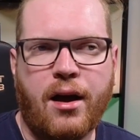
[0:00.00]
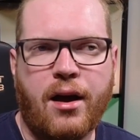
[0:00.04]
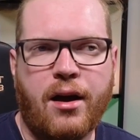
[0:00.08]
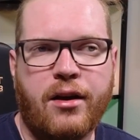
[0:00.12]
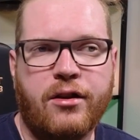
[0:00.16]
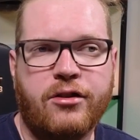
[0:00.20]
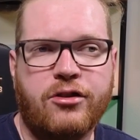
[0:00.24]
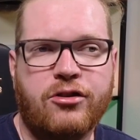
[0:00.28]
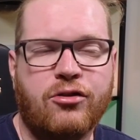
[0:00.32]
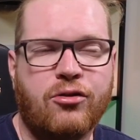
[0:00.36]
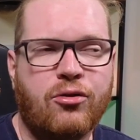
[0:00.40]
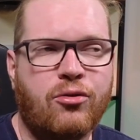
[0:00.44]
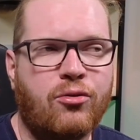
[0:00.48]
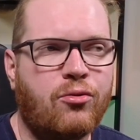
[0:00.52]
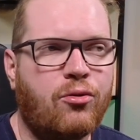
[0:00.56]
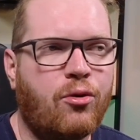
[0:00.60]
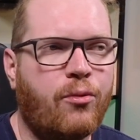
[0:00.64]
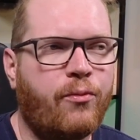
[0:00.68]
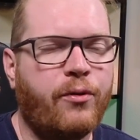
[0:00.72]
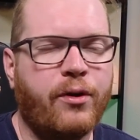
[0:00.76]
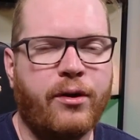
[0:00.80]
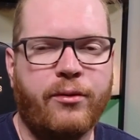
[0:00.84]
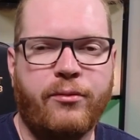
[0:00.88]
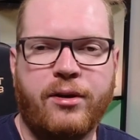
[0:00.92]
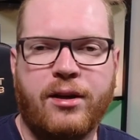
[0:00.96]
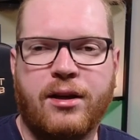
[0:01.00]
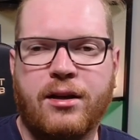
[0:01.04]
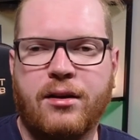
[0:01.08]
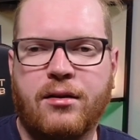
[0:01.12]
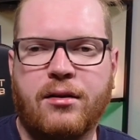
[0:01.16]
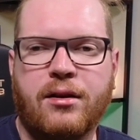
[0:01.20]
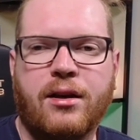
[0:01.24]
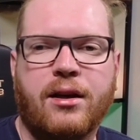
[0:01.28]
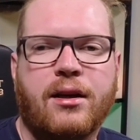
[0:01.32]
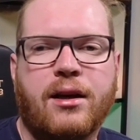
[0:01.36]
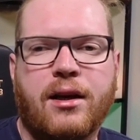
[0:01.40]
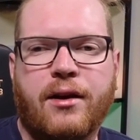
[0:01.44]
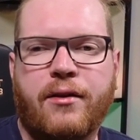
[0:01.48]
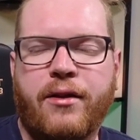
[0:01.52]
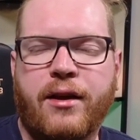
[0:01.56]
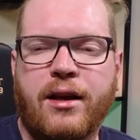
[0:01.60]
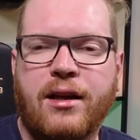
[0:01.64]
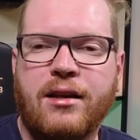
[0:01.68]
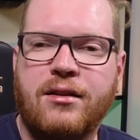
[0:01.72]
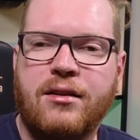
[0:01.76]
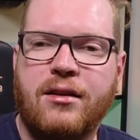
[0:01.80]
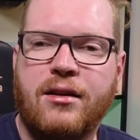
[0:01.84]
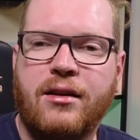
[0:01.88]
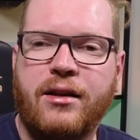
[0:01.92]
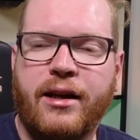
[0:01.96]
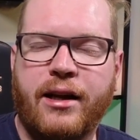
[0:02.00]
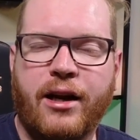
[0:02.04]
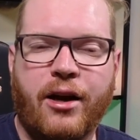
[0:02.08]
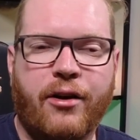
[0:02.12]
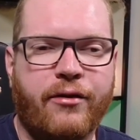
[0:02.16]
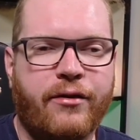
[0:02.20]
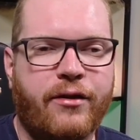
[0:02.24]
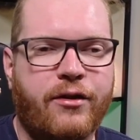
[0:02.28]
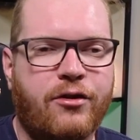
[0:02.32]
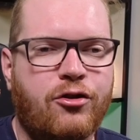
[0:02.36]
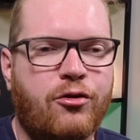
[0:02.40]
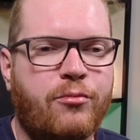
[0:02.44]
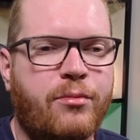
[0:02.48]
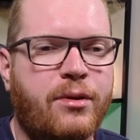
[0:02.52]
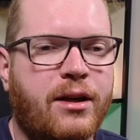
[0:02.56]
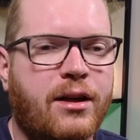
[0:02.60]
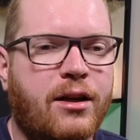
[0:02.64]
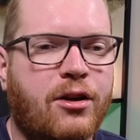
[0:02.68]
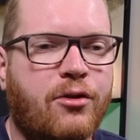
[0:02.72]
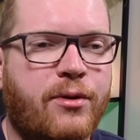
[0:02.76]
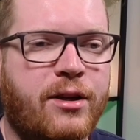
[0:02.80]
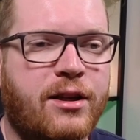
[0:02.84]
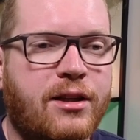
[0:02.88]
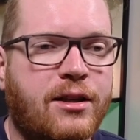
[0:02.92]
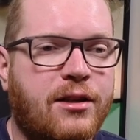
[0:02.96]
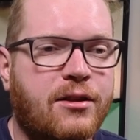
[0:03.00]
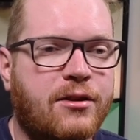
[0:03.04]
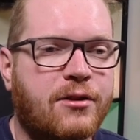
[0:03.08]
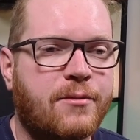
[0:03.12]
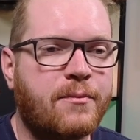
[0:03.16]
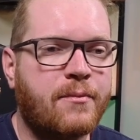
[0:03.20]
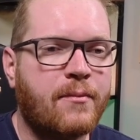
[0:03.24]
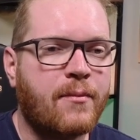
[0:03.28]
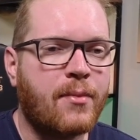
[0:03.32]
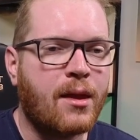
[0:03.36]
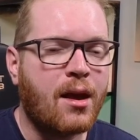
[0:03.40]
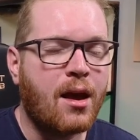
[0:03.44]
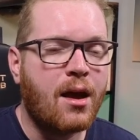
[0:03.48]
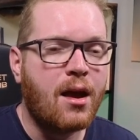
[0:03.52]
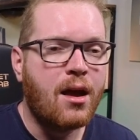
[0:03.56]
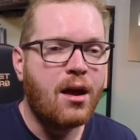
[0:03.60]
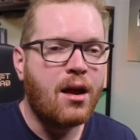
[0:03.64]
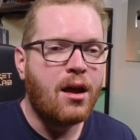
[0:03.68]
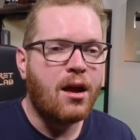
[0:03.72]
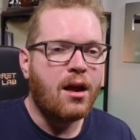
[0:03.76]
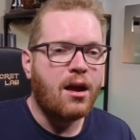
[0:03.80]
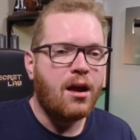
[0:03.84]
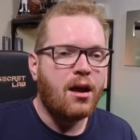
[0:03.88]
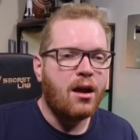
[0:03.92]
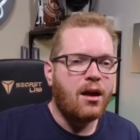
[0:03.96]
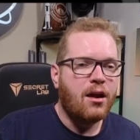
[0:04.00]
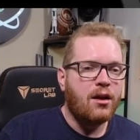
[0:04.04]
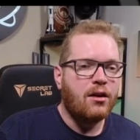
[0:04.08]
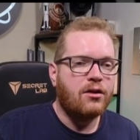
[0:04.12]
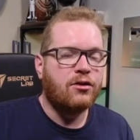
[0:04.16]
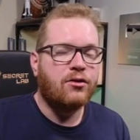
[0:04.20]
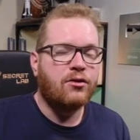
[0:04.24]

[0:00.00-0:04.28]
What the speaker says: So hopefully we can get things cleared out if there should be any questions. So